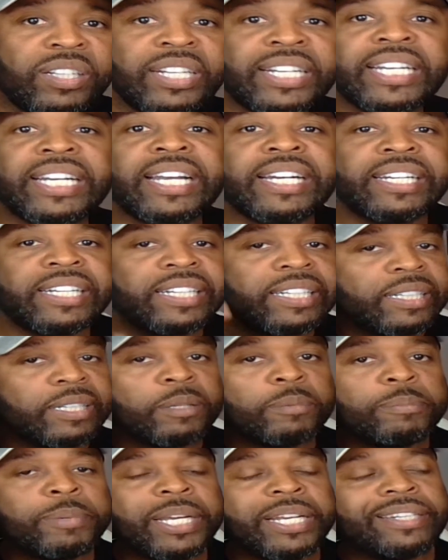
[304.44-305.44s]
looking at it a
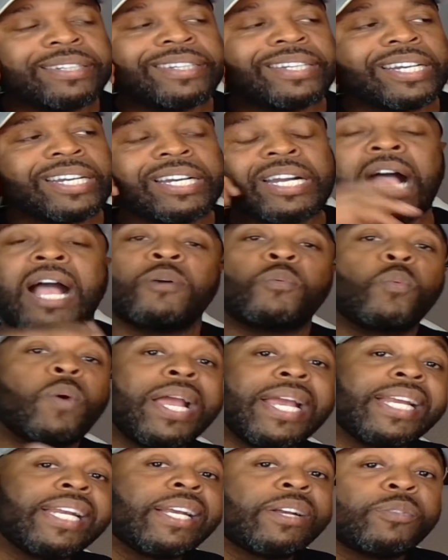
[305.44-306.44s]
little bit, and then I
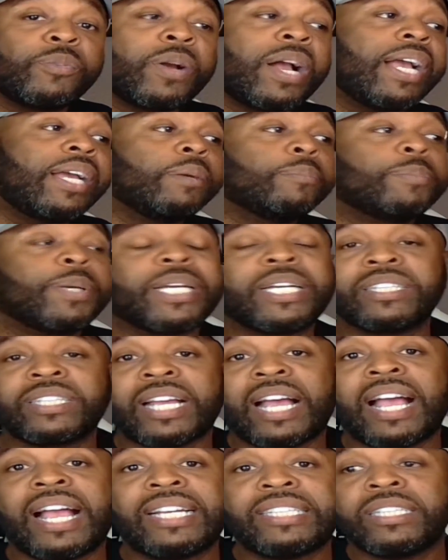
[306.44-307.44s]
waited, right? Because I
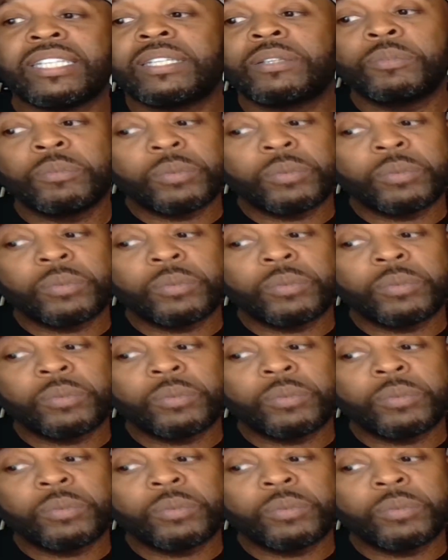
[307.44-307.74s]
actually